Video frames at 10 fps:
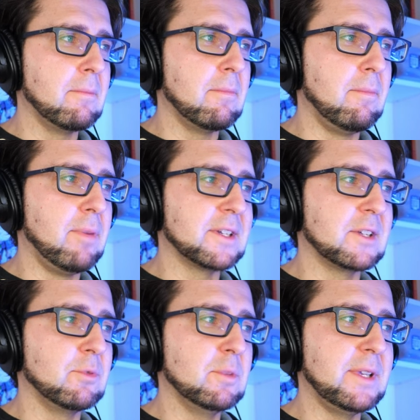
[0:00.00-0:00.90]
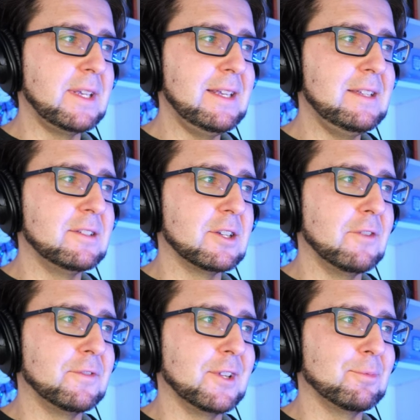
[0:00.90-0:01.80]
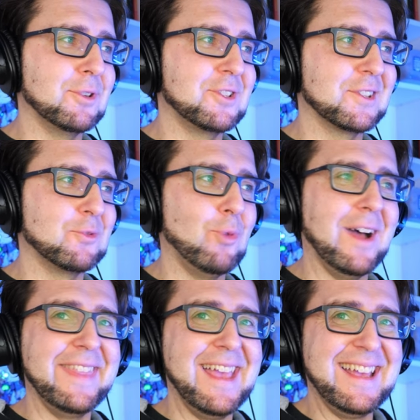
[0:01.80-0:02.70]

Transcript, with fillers: but it would be easier if this was just one.